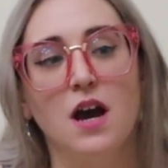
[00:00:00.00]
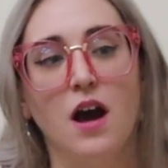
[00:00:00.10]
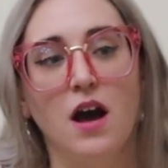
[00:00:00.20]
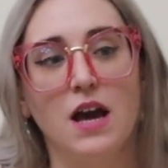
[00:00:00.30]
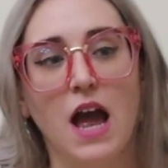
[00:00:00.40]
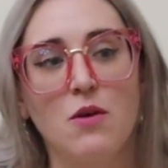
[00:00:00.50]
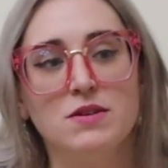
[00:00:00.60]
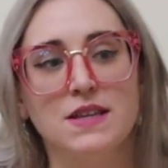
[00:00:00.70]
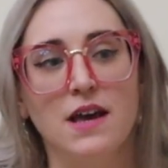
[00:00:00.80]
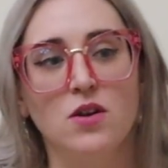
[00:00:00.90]
I
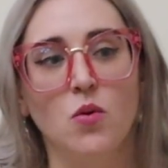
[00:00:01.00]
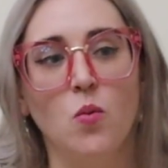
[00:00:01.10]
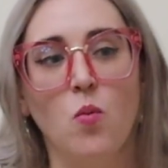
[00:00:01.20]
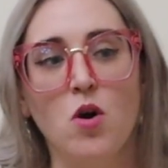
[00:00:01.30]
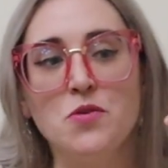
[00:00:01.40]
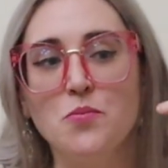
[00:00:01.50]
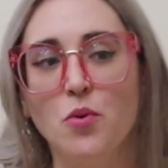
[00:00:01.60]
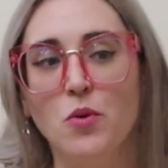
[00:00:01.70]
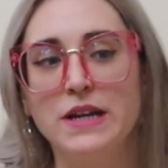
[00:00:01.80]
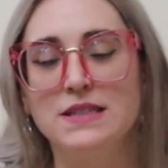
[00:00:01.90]
was at a
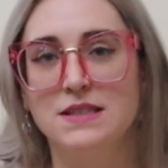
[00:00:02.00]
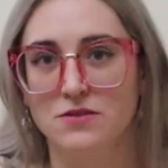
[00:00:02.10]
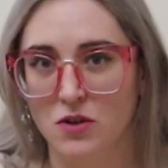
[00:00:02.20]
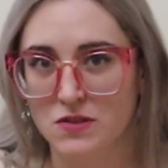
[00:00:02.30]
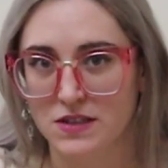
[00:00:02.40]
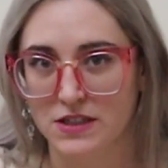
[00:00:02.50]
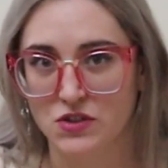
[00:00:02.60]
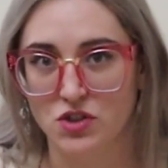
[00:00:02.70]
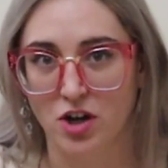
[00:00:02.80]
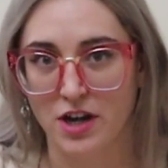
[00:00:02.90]
1.06
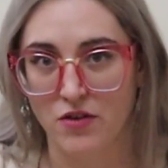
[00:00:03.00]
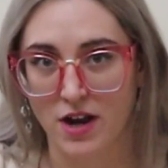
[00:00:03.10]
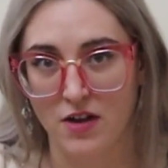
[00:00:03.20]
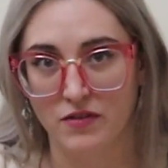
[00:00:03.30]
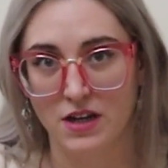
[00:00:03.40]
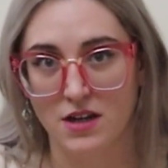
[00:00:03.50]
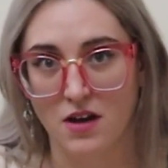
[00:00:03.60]
starting Greavity.